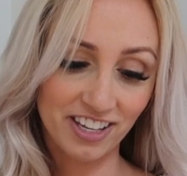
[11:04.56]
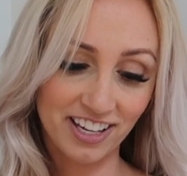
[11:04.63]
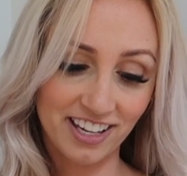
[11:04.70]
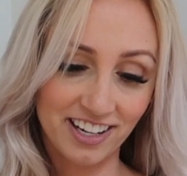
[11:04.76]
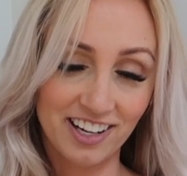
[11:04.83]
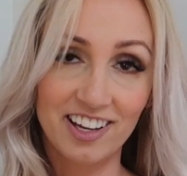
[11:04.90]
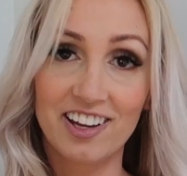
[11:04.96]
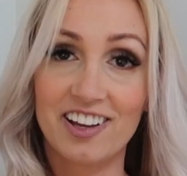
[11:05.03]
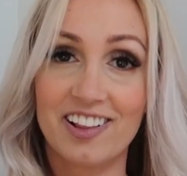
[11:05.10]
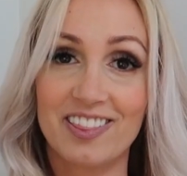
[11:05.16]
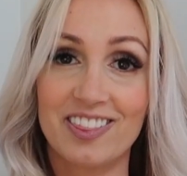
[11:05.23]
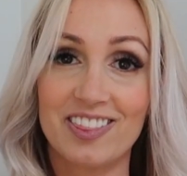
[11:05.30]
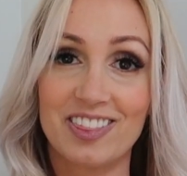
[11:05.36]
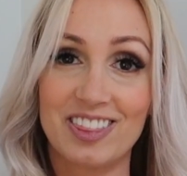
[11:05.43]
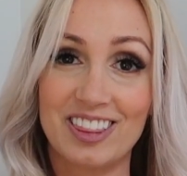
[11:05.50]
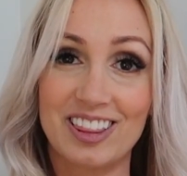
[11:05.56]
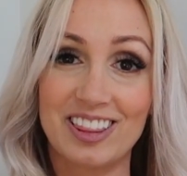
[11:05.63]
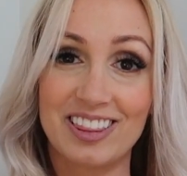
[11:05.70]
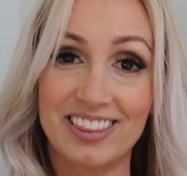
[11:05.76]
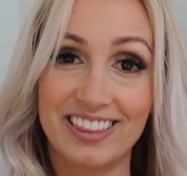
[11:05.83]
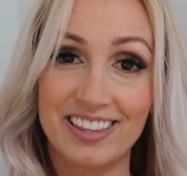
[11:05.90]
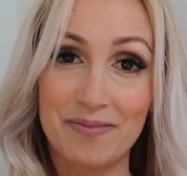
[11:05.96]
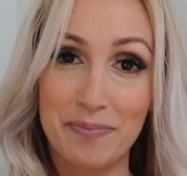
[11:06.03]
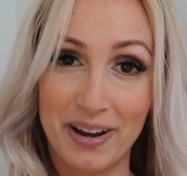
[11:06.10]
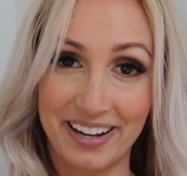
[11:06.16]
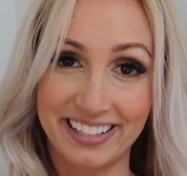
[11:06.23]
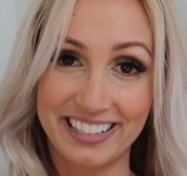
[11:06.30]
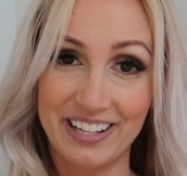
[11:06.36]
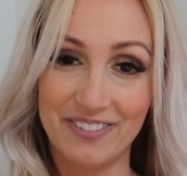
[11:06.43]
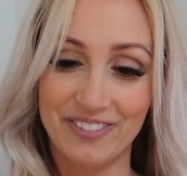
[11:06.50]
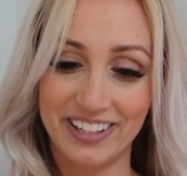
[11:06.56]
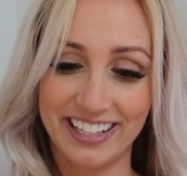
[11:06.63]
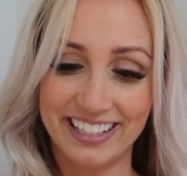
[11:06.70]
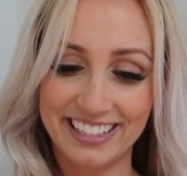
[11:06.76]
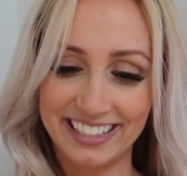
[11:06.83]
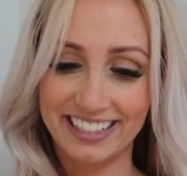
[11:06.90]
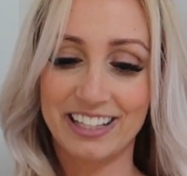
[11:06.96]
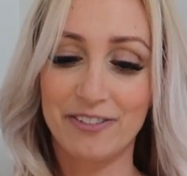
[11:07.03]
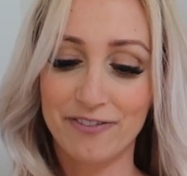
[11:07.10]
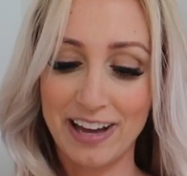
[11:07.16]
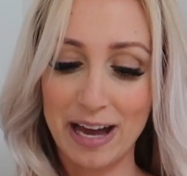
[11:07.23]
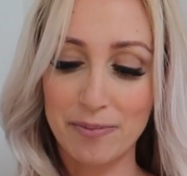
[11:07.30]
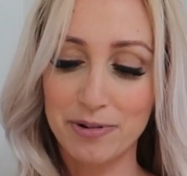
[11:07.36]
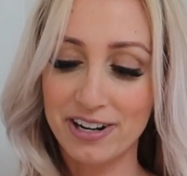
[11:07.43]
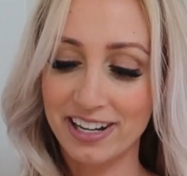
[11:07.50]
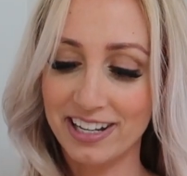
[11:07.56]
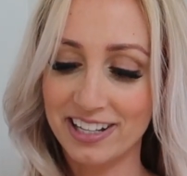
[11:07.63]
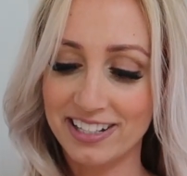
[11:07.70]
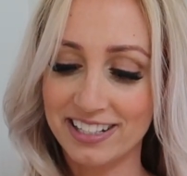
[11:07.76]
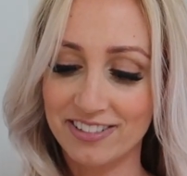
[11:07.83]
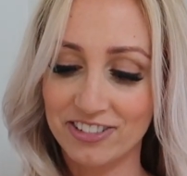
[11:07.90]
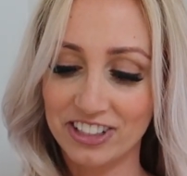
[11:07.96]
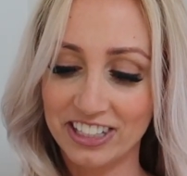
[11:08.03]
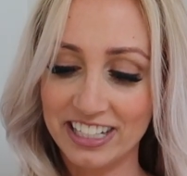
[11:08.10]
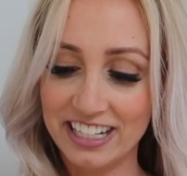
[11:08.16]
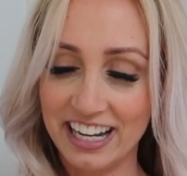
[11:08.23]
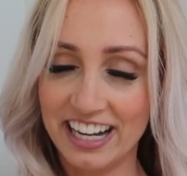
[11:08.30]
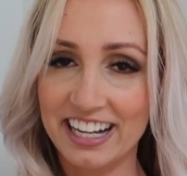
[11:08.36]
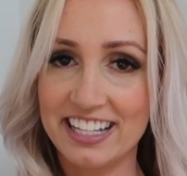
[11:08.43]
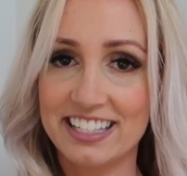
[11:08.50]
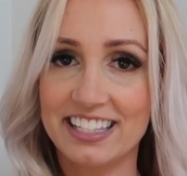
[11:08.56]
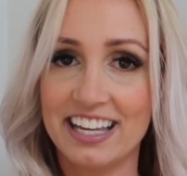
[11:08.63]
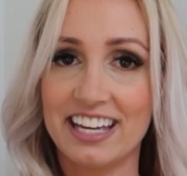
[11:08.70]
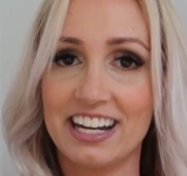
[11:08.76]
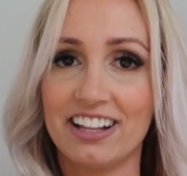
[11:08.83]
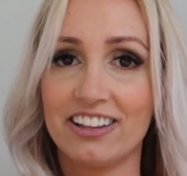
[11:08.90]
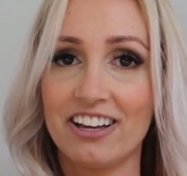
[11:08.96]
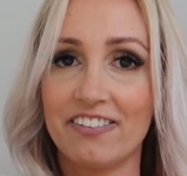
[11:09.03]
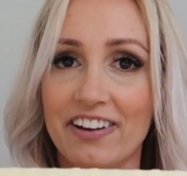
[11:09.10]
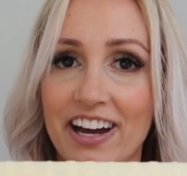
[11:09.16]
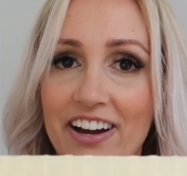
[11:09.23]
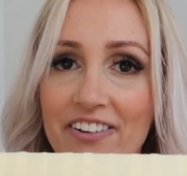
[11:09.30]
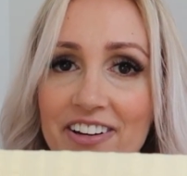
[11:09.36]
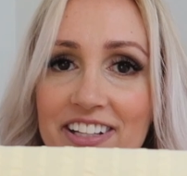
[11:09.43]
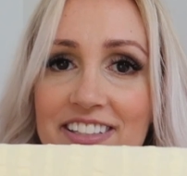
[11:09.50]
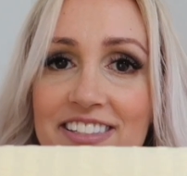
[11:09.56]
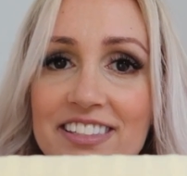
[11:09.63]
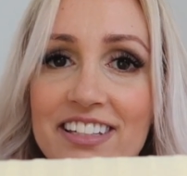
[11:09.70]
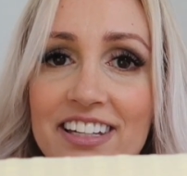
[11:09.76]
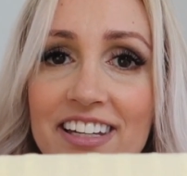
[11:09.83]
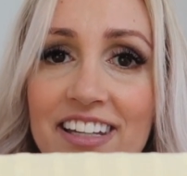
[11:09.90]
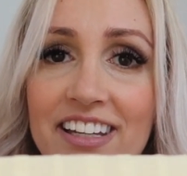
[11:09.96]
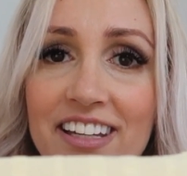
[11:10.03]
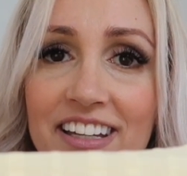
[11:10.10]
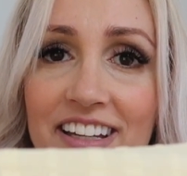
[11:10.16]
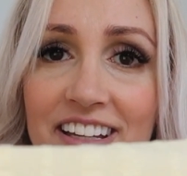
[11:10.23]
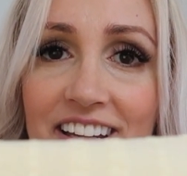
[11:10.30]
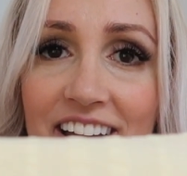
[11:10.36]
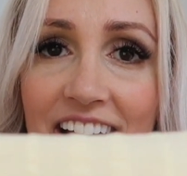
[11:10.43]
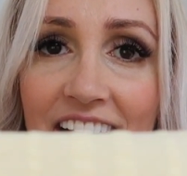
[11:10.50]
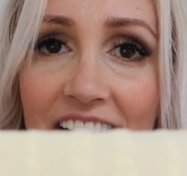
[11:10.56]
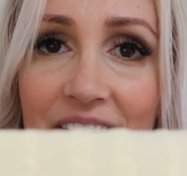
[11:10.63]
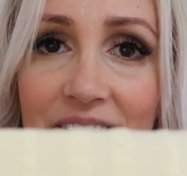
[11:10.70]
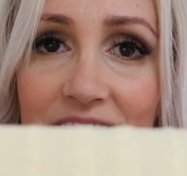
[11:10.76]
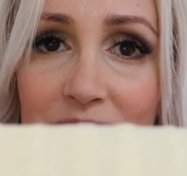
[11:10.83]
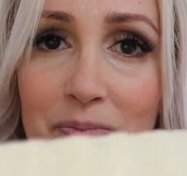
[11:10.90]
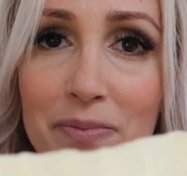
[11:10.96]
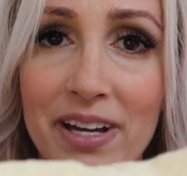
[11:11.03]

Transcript: than the boxy fit. The fabric is really nice and I love how it's how it's